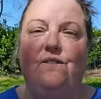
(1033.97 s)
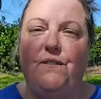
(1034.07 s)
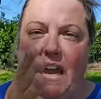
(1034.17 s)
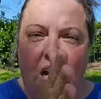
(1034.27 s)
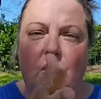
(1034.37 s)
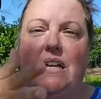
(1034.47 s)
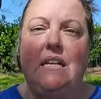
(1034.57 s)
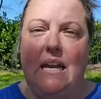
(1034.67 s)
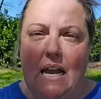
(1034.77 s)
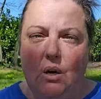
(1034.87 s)
very
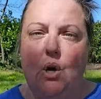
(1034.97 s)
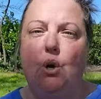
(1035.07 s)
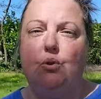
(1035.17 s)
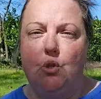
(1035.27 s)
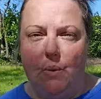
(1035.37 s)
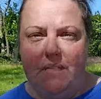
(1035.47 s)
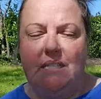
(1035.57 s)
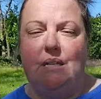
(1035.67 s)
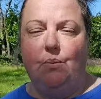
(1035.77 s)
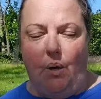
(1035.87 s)
narrow,
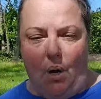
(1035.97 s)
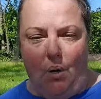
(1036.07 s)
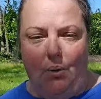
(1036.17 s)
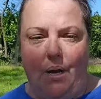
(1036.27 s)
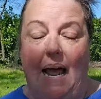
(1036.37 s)
twisty road.